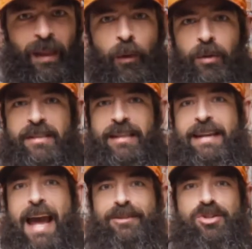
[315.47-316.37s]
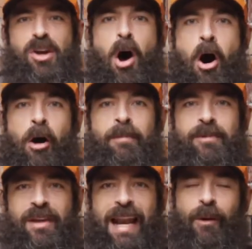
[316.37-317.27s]
It was the next
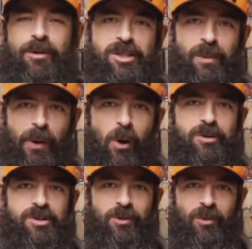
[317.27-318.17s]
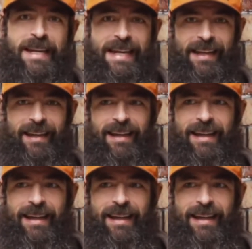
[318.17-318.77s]
psalm that I was supposed to read.